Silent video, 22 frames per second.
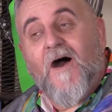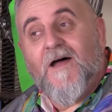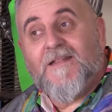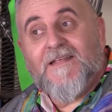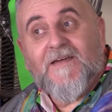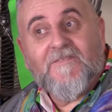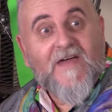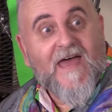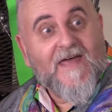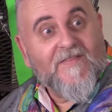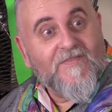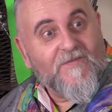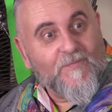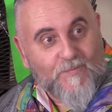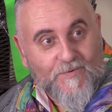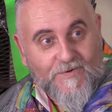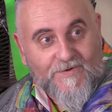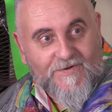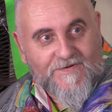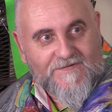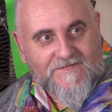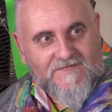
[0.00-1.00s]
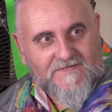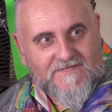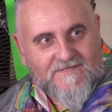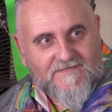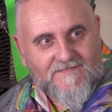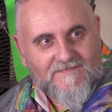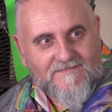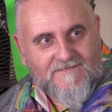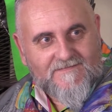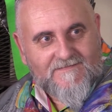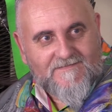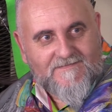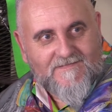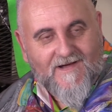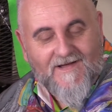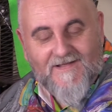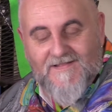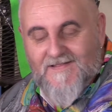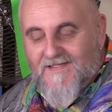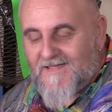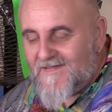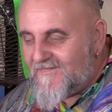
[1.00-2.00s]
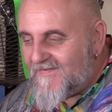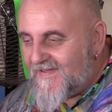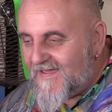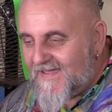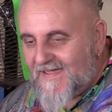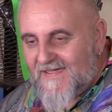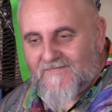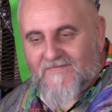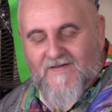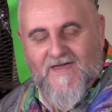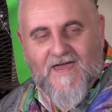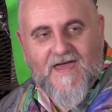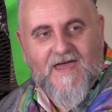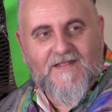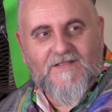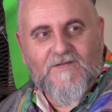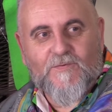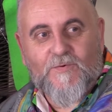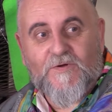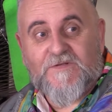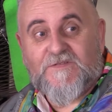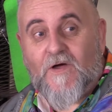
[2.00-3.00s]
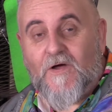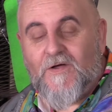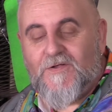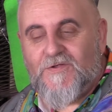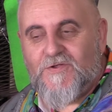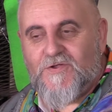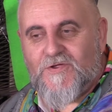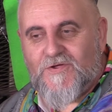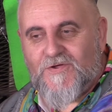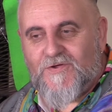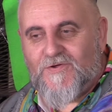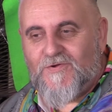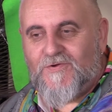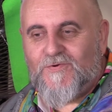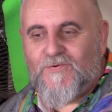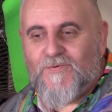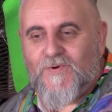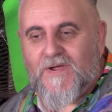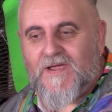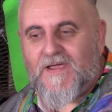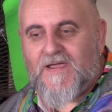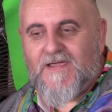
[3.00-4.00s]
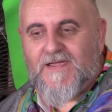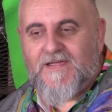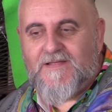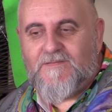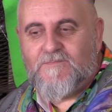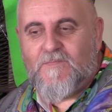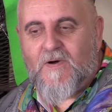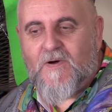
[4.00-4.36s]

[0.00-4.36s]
I never had the words. I never ever had the words. I knew in